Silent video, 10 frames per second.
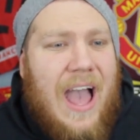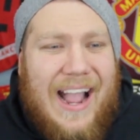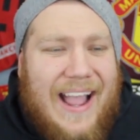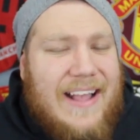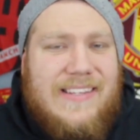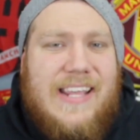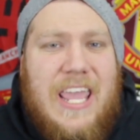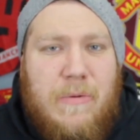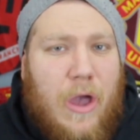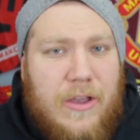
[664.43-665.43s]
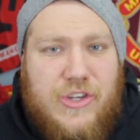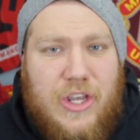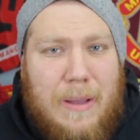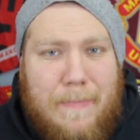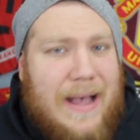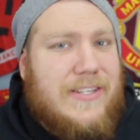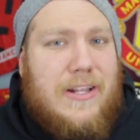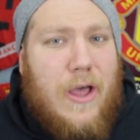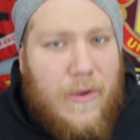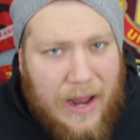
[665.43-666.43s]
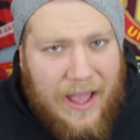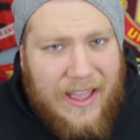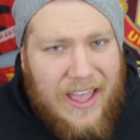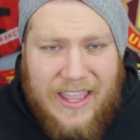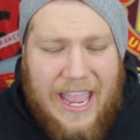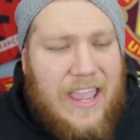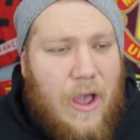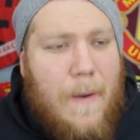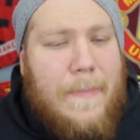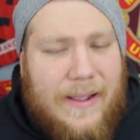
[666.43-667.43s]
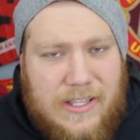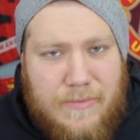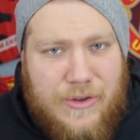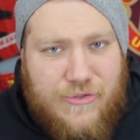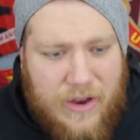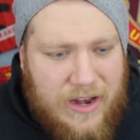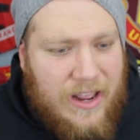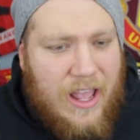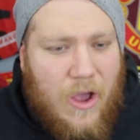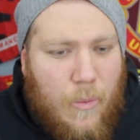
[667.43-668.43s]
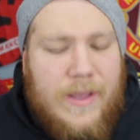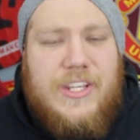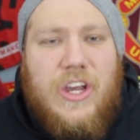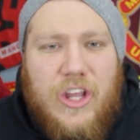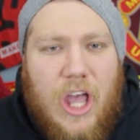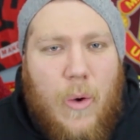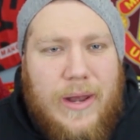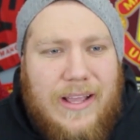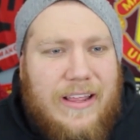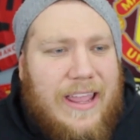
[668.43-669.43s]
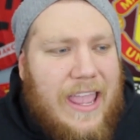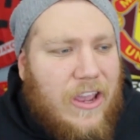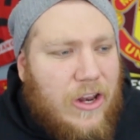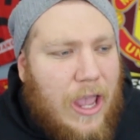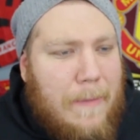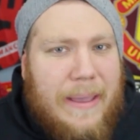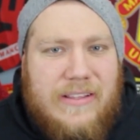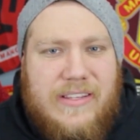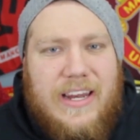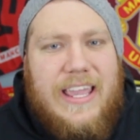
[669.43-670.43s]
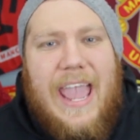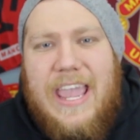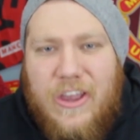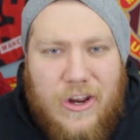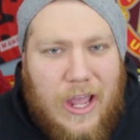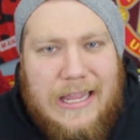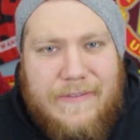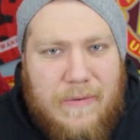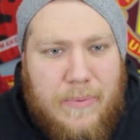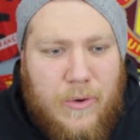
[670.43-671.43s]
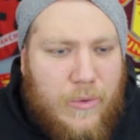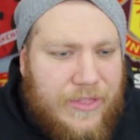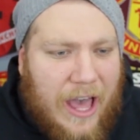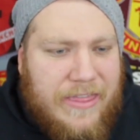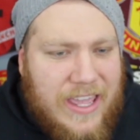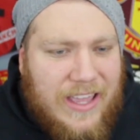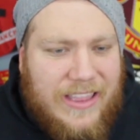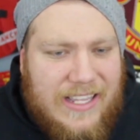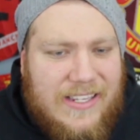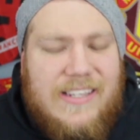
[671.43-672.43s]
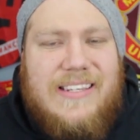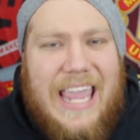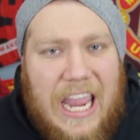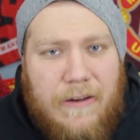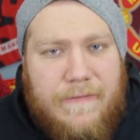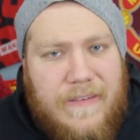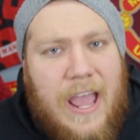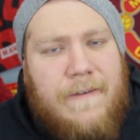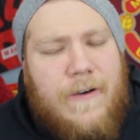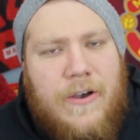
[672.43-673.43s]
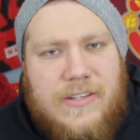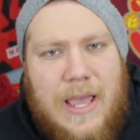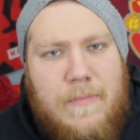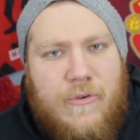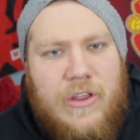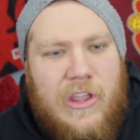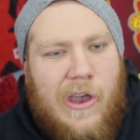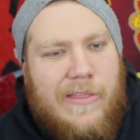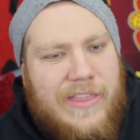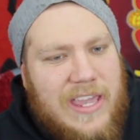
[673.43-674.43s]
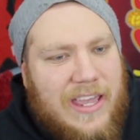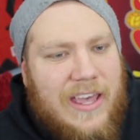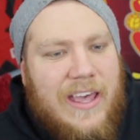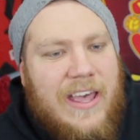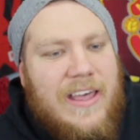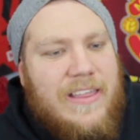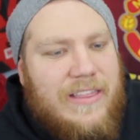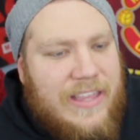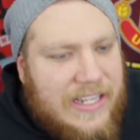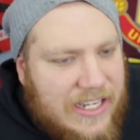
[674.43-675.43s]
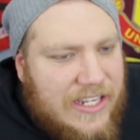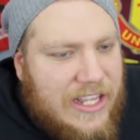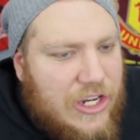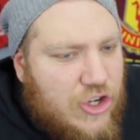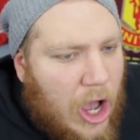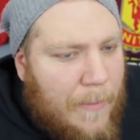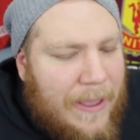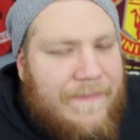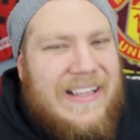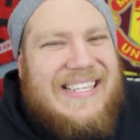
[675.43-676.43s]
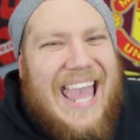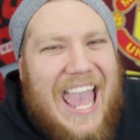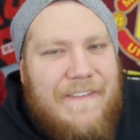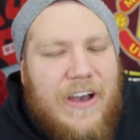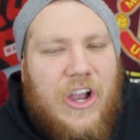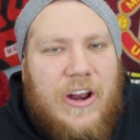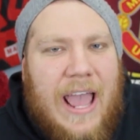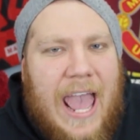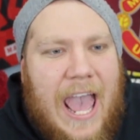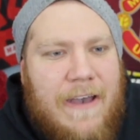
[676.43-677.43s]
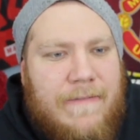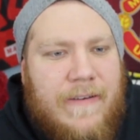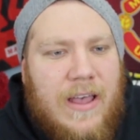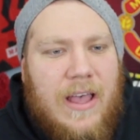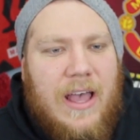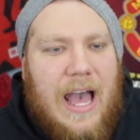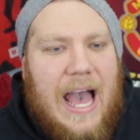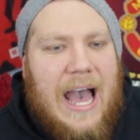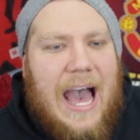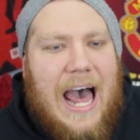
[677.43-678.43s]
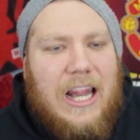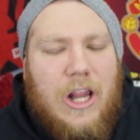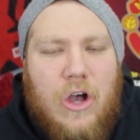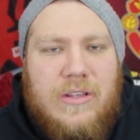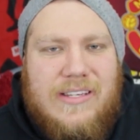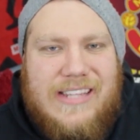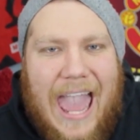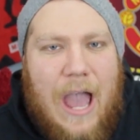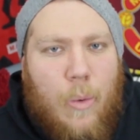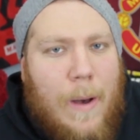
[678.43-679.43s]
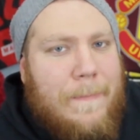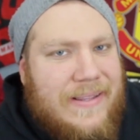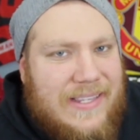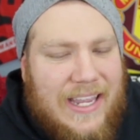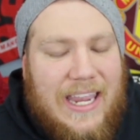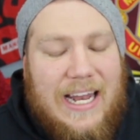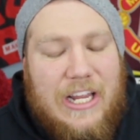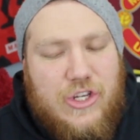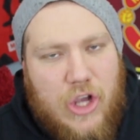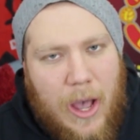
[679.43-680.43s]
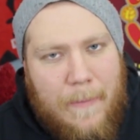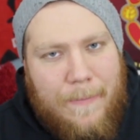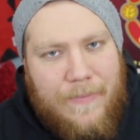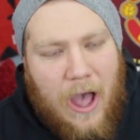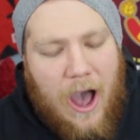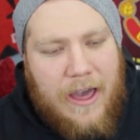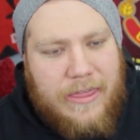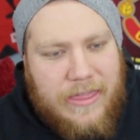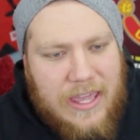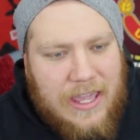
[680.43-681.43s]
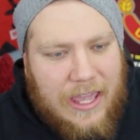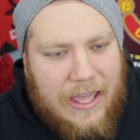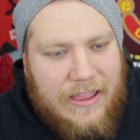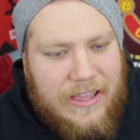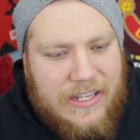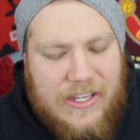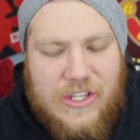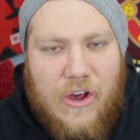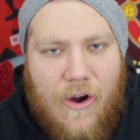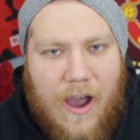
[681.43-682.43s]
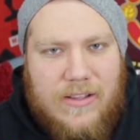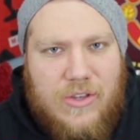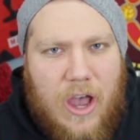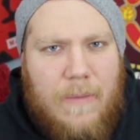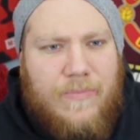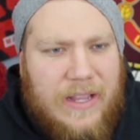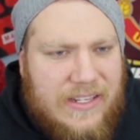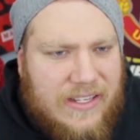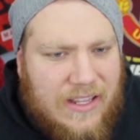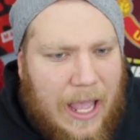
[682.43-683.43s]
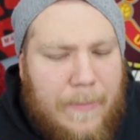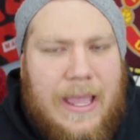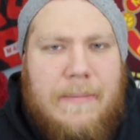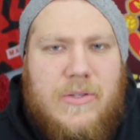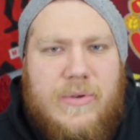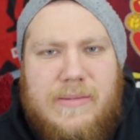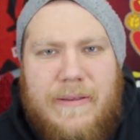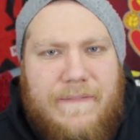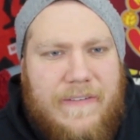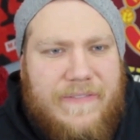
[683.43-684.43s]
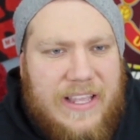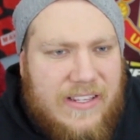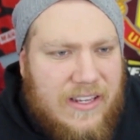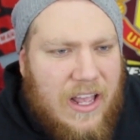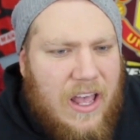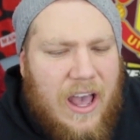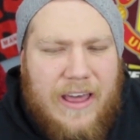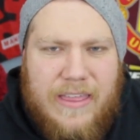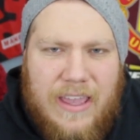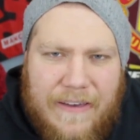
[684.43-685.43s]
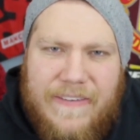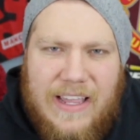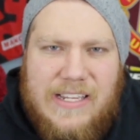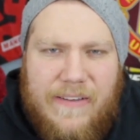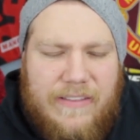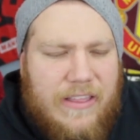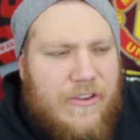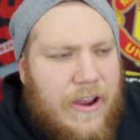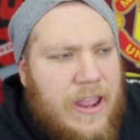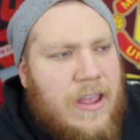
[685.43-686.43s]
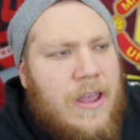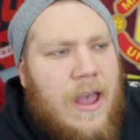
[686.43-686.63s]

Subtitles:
I can't see him coaching Barcelona. He ain't going back to Madrid. Where's he going to go in England? He ain't going to go Man City. He ain't going to go Liverpool. I think this is it now for Jose Mourinho. I think this is the job. If he's ever going to have a long stay at one particular job, I think this is the right time. He's coming up to his mid-50s, I think he's 53.